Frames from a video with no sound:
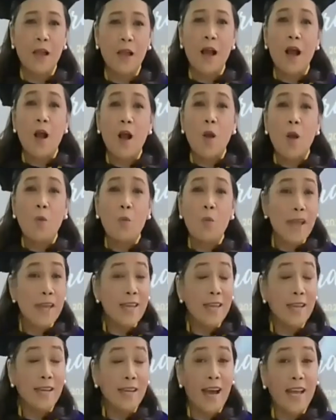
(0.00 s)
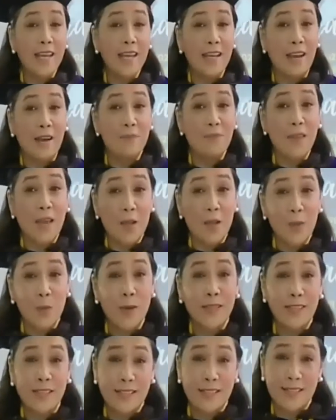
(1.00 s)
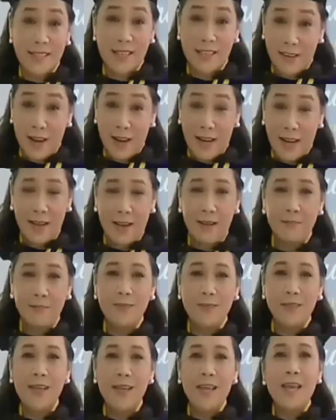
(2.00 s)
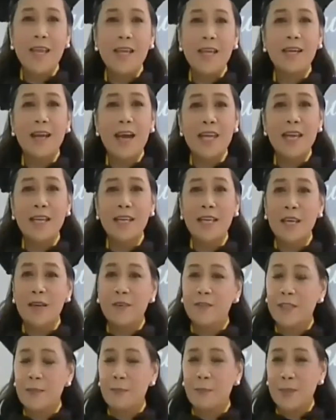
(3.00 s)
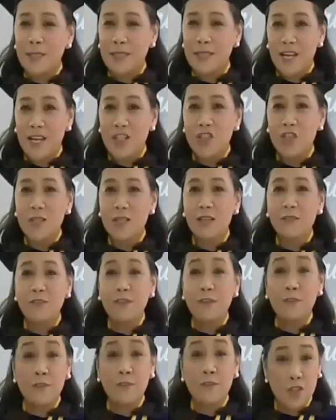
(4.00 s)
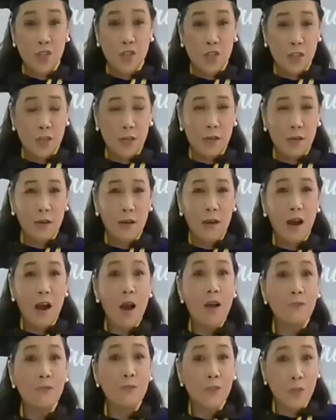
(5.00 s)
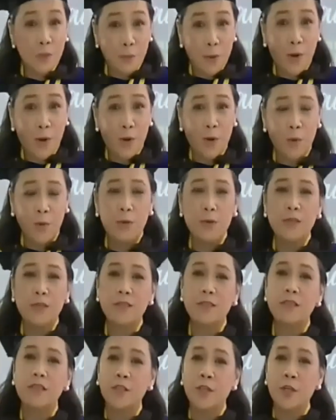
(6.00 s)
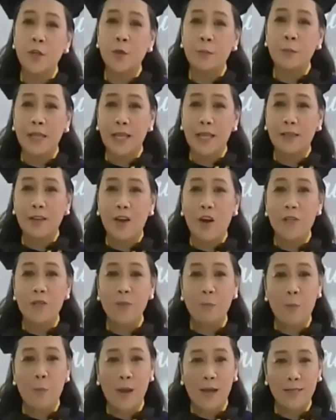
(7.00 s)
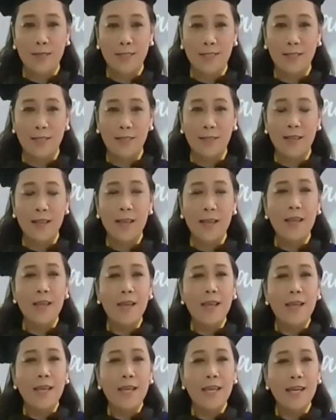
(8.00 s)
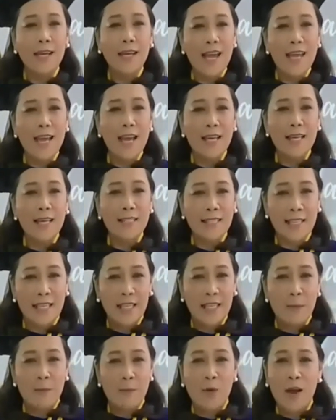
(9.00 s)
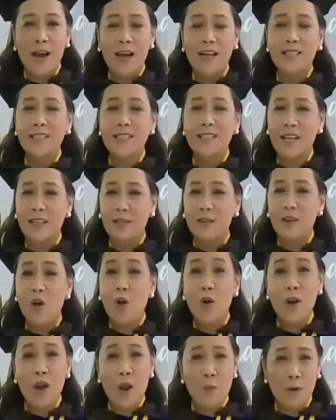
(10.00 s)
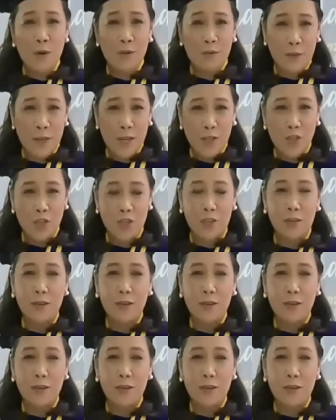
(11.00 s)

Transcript: Why Hiraya, and what is Hiraya? Hiraya gives the potential of the future, of tomorrow, to illuminate on the present. Hiraya is kinabukasan, or our future.